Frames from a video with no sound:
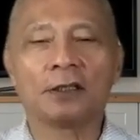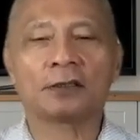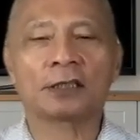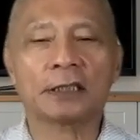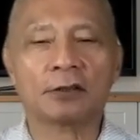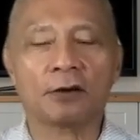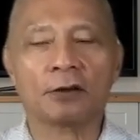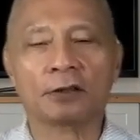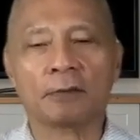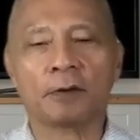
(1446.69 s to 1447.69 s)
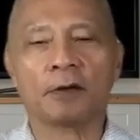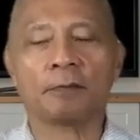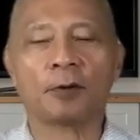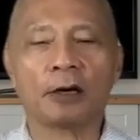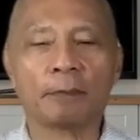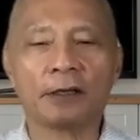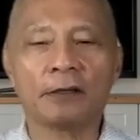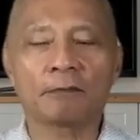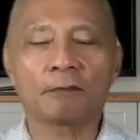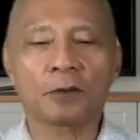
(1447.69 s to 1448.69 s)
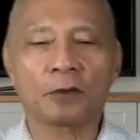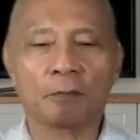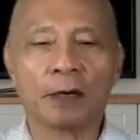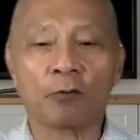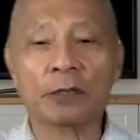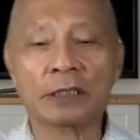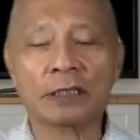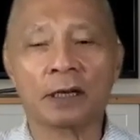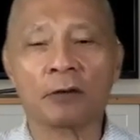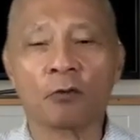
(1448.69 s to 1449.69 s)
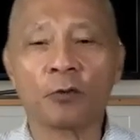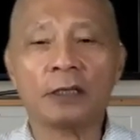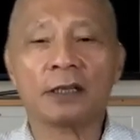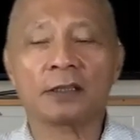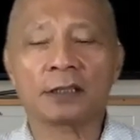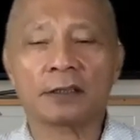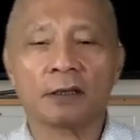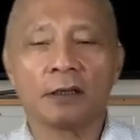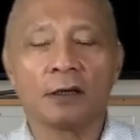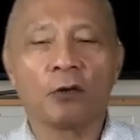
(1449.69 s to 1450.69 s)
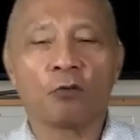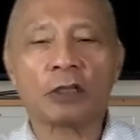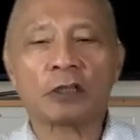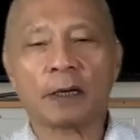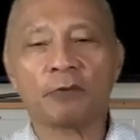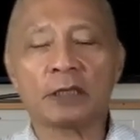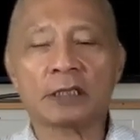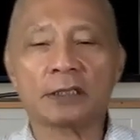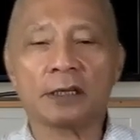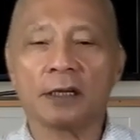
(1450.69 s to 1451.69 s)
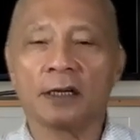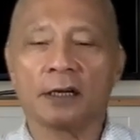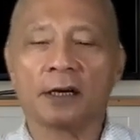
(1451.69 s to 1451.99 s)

you sit on the property, you buy real estate and wait instead of wait to buy real estate.